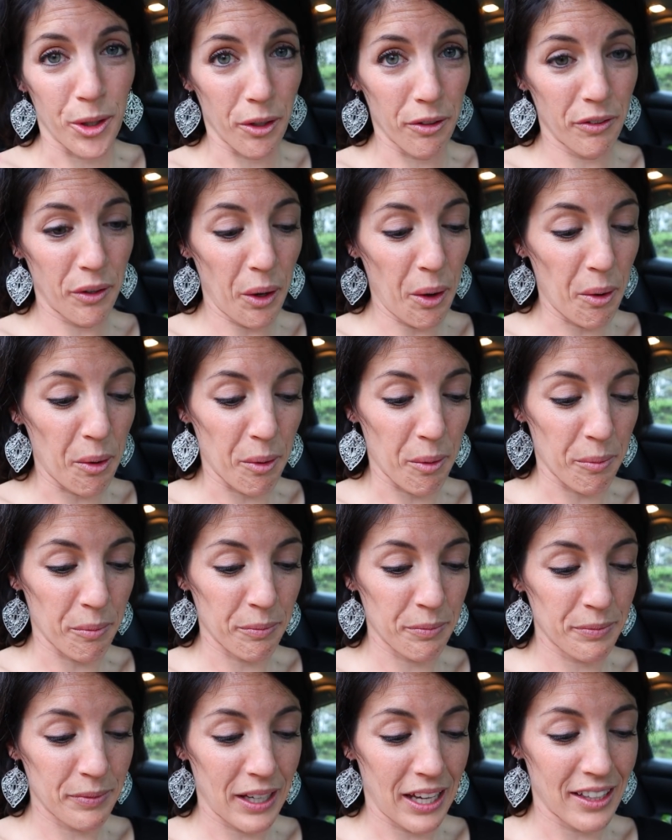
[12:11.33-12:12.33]
drove
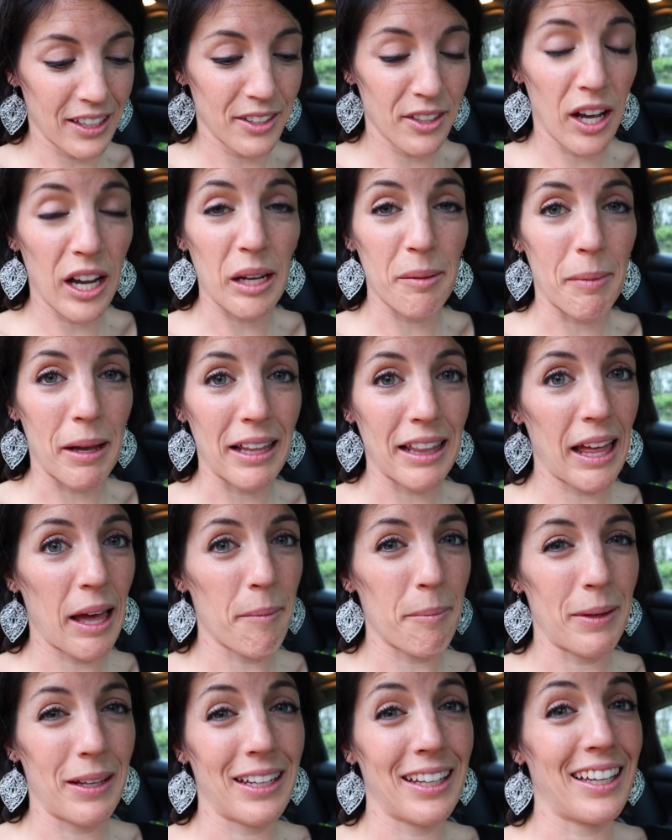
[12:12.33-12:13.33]
home, had the dog in my
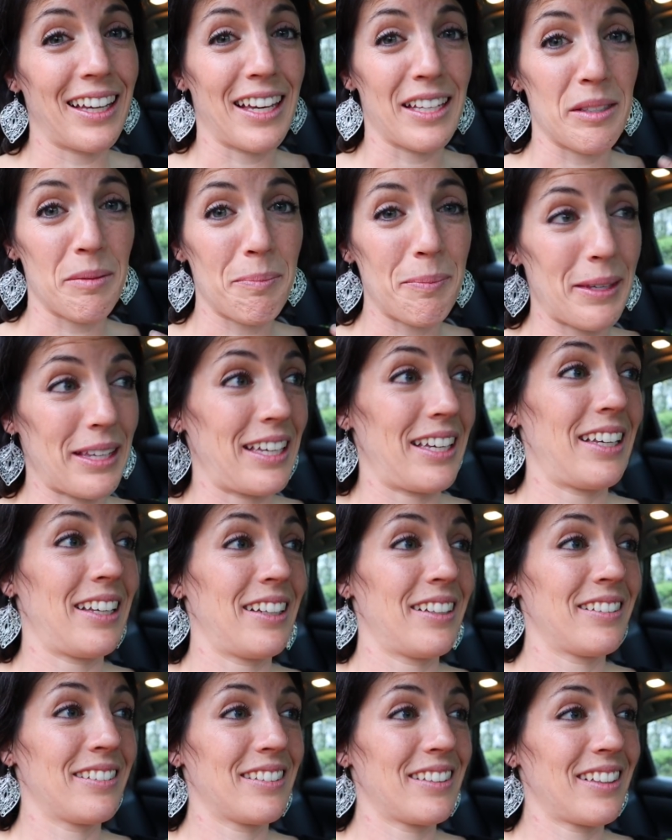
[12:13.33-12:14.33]
lap, and he has peed